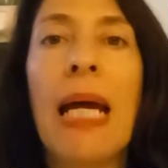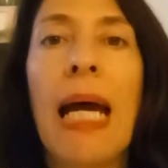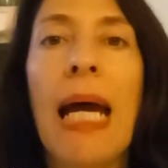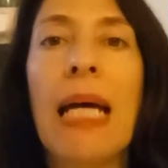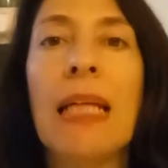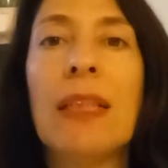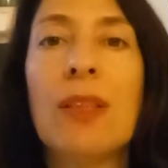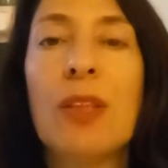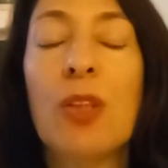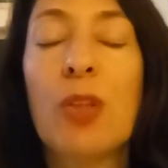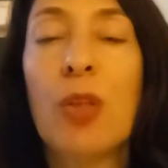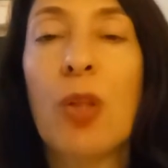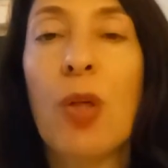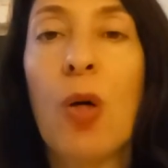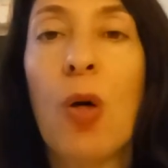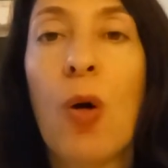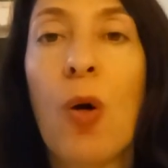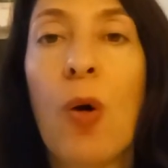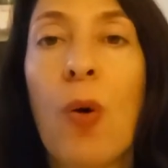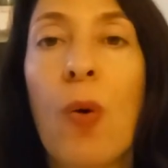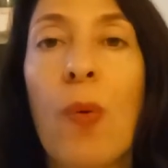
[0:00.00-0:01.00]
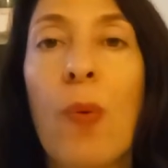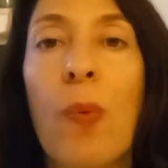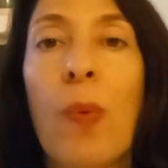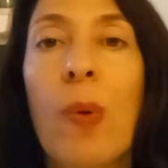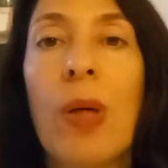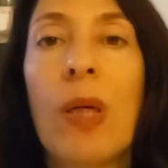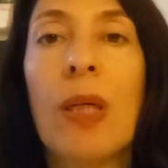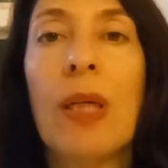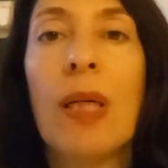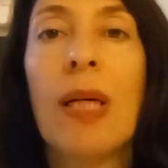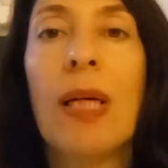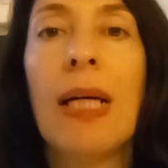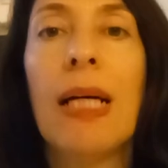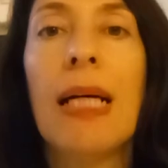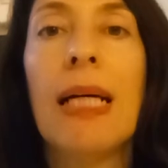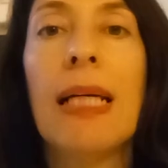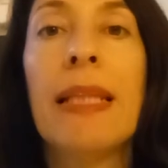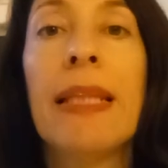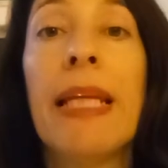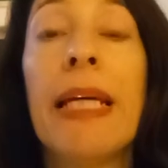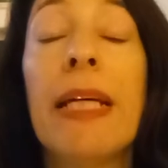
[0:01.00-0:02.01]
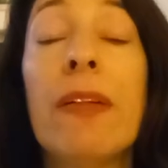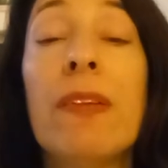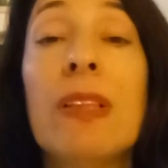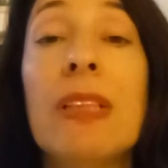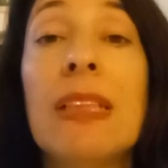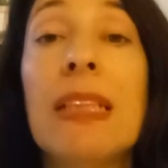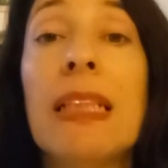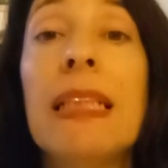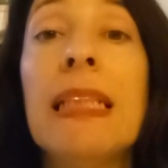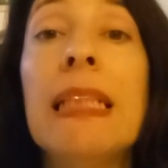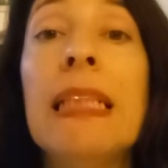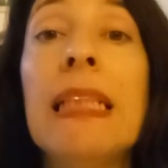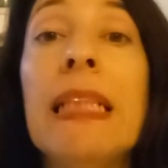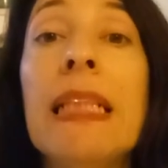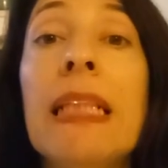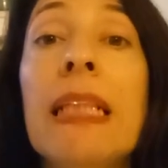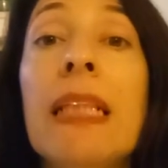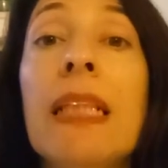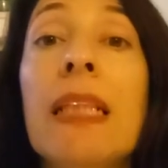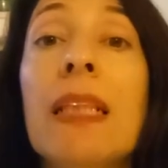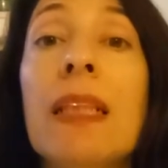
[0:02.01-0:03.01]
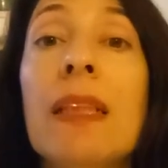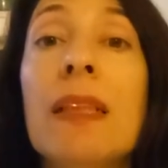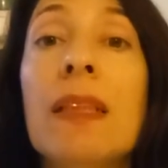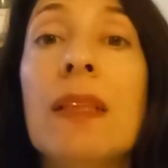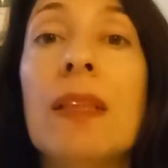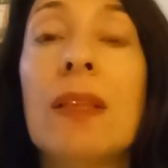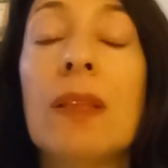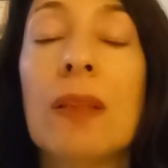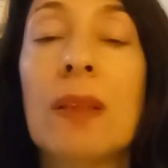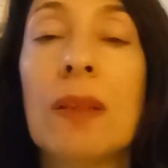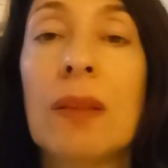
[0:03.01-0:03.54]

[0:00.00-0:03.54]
And so there is a need